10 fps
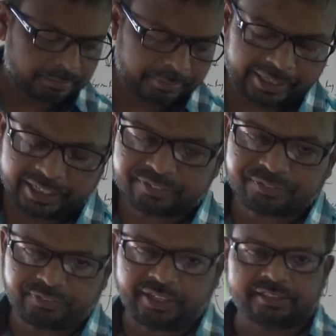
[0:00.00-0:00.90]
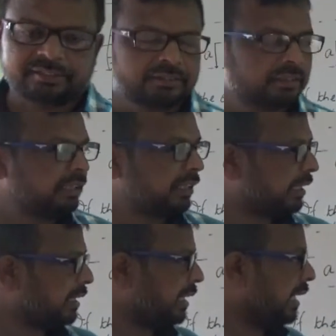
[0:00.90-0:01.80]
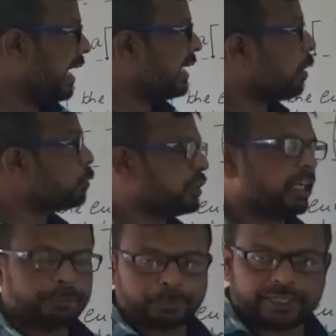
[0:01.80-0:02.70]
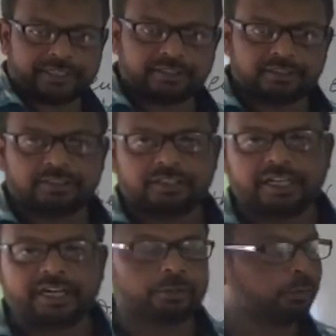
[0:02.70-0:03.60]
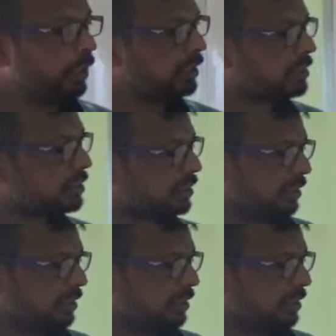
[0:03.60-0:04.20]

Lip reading: magnetic field at outside point, and which